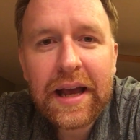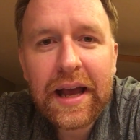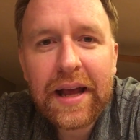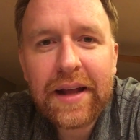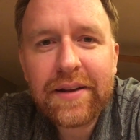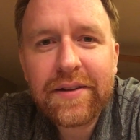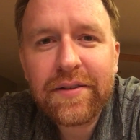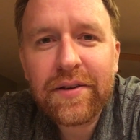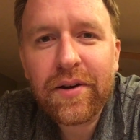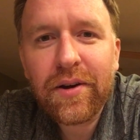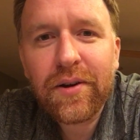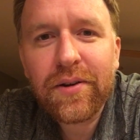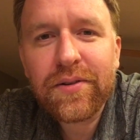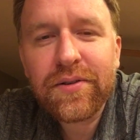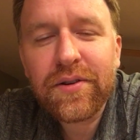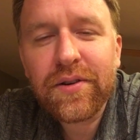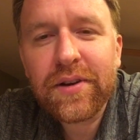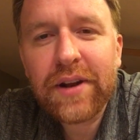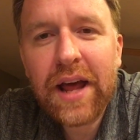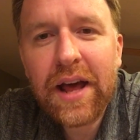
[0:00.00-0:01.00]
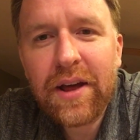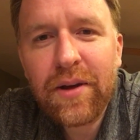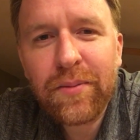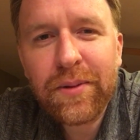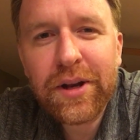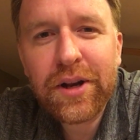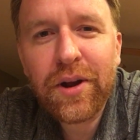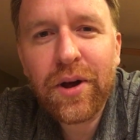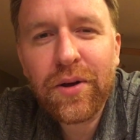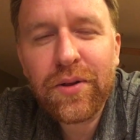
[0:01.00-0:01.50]
and so now that
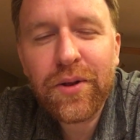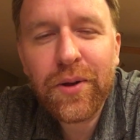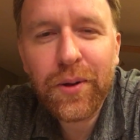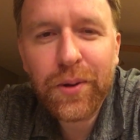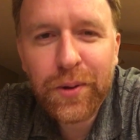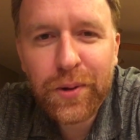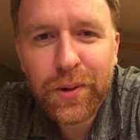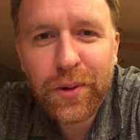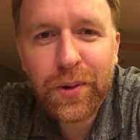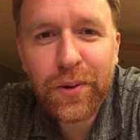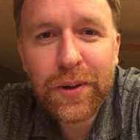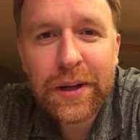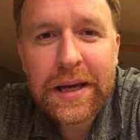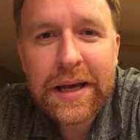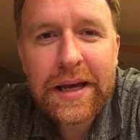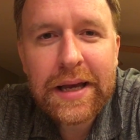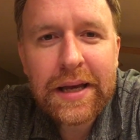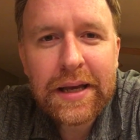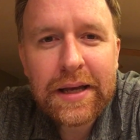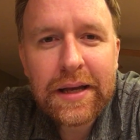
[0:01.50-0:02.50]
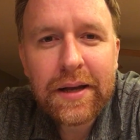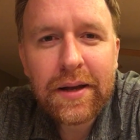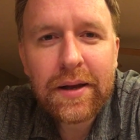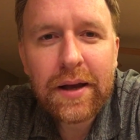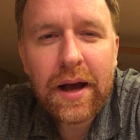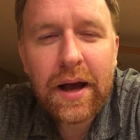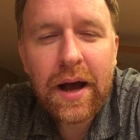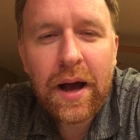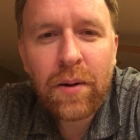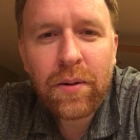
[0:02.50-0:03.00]
we know the who,
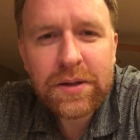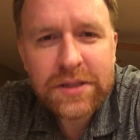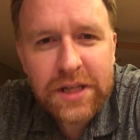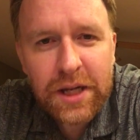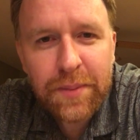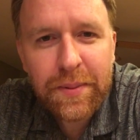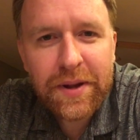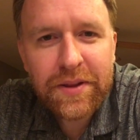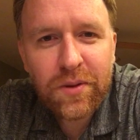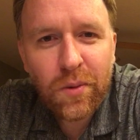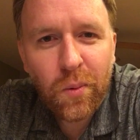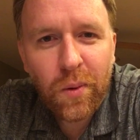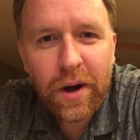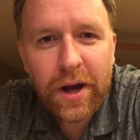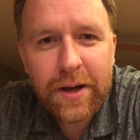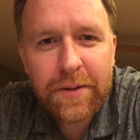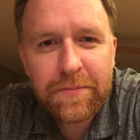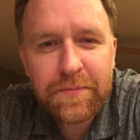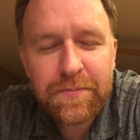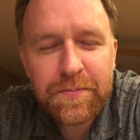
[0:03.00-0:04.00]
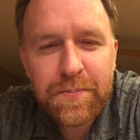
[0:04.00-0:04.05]
I want to talk about the what.